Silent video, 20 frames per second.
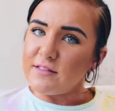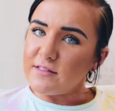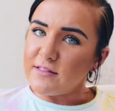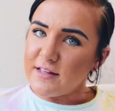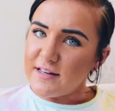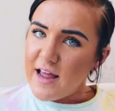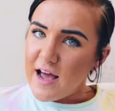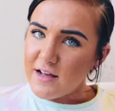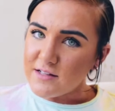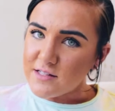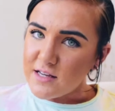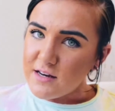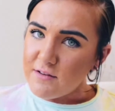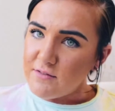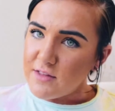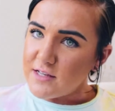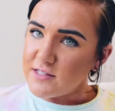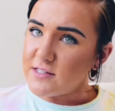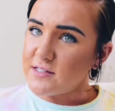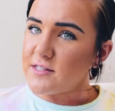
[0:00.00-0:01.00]
The downside
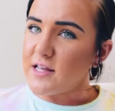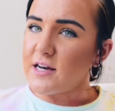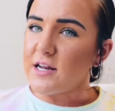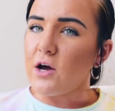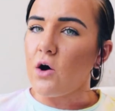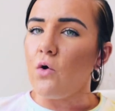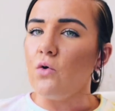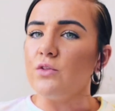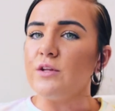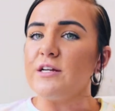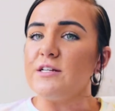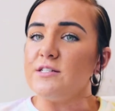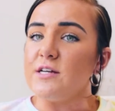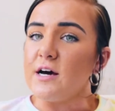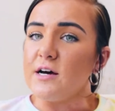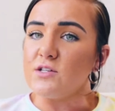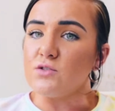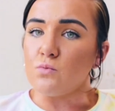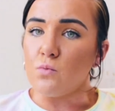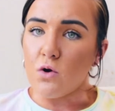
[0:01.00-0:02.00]
of this is that it only
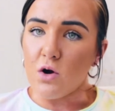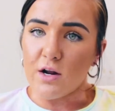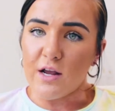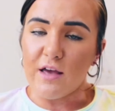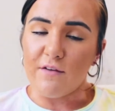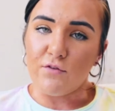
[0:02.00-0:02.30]
does work